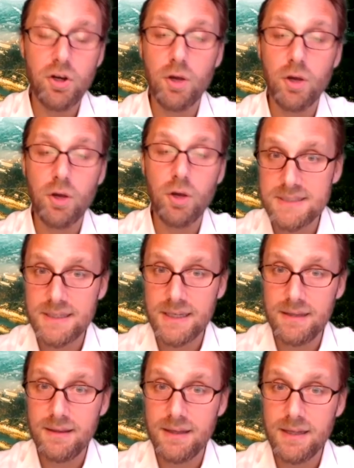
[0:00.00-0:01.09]
developed
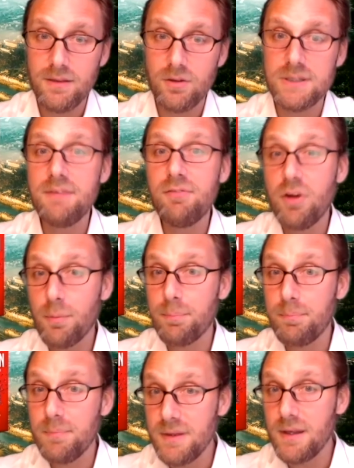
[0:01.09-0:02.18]
countries. In
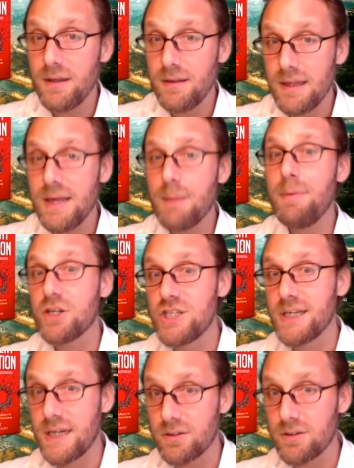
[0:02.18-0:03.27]
the
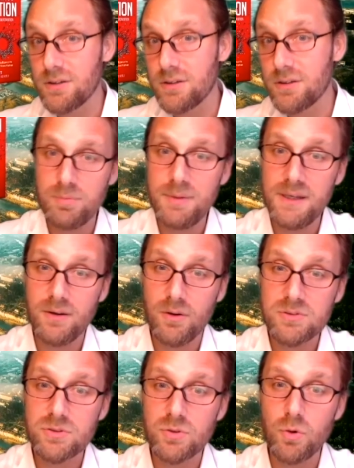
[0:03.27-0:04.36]
emerging countries, it
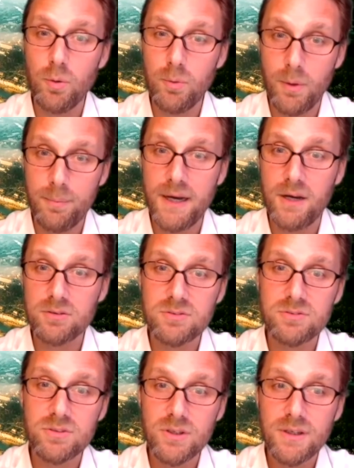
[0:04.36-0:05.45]
would be also
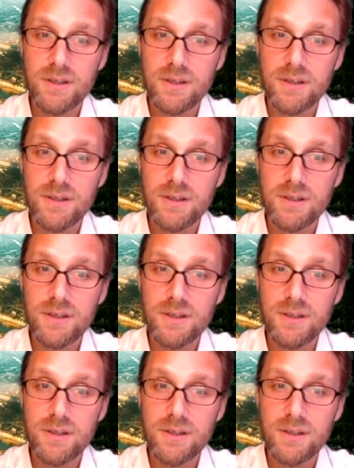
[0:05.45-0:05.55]
about